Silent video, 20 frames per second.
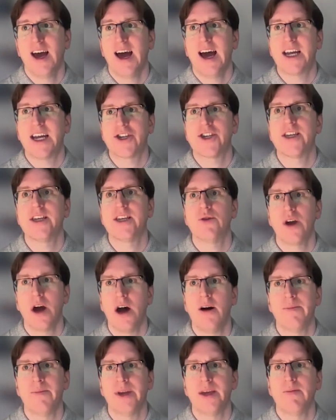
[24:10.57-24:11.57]
actually you
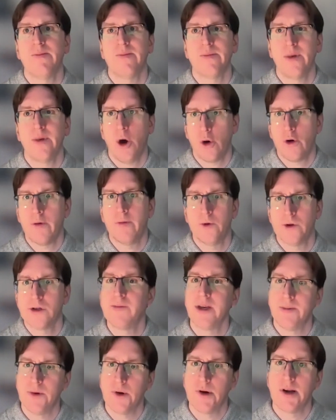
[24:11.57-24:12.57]
can't be horrible to
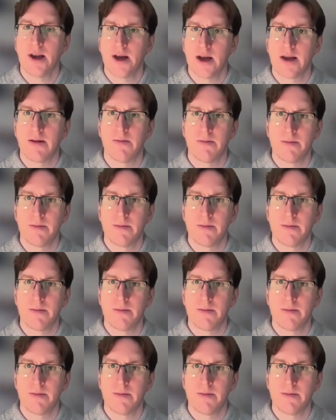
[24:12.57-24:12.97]
people online.